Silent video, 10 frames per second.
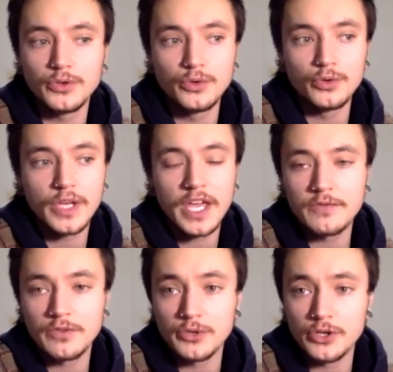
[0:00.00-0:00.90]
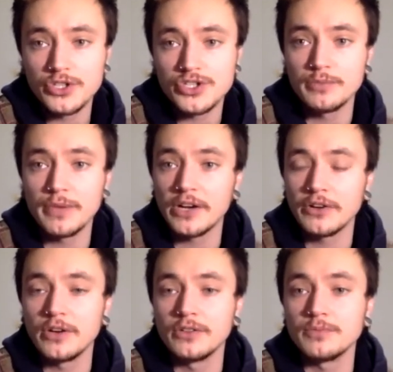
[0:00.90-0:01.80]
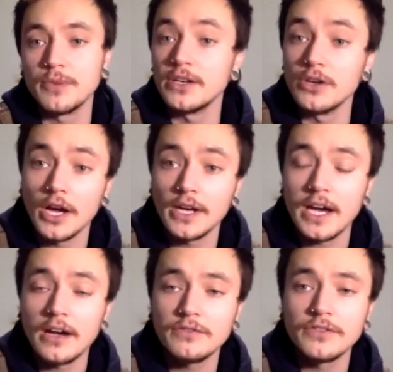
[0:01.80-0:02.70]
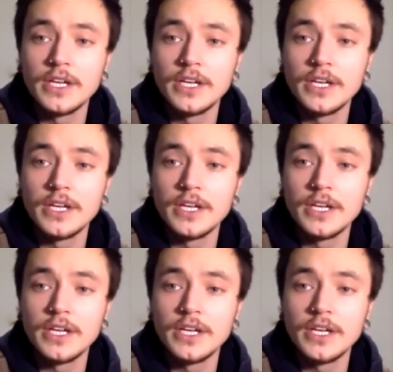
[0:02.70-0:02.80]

who came from a Christian background might not have.